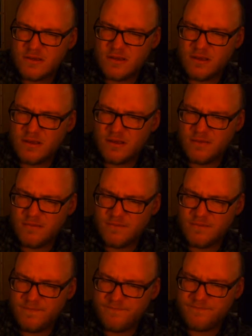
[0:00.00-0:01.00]

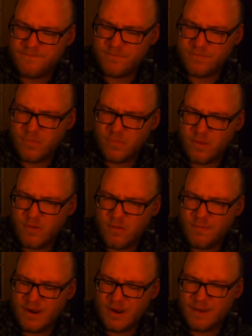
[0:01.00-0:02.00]
Um,
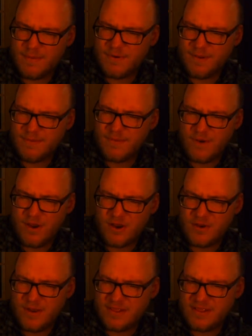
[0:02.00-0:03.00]
but I'm probably wrong
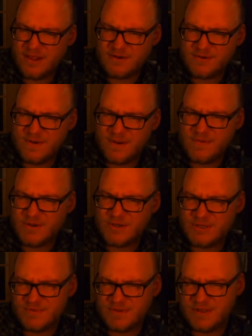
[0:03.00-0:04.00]
about that. There's probably just
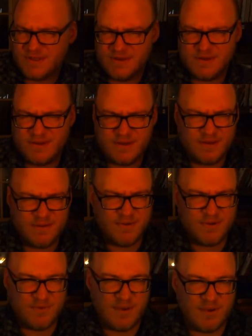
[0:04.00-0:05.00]
something that I'm
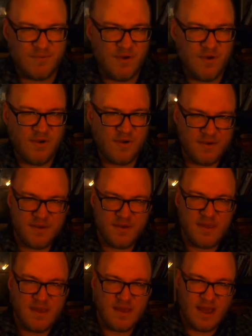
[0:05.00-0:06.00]
doing wrong.
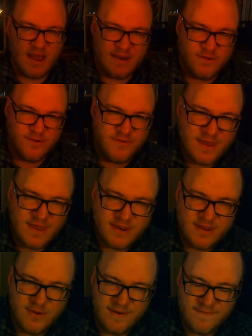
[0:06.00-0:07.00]
I know that
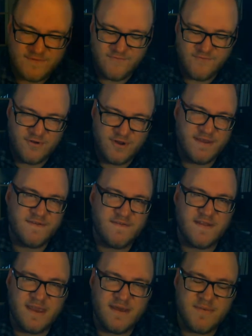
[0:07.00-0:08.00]
you have to freeze
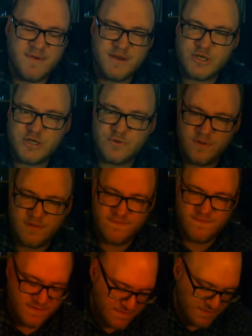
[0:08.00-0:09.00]
the image with
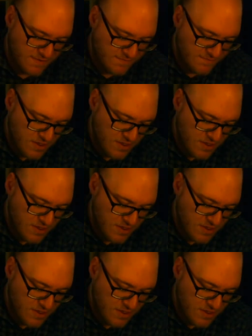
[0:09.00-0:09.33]
fixative,